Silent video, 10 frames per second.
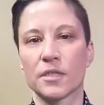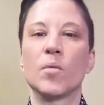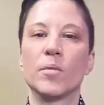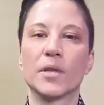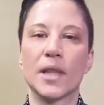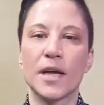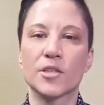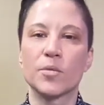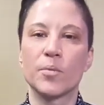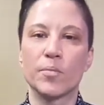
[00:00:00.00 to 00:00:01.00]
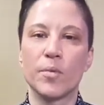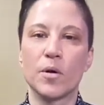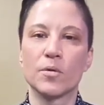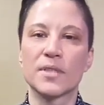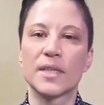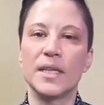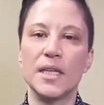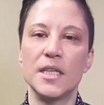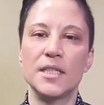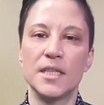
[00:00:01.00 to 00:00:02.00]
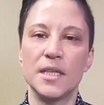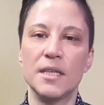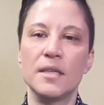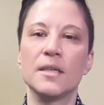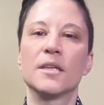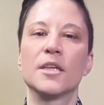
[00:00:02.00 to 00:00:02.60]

We would like to propose the ED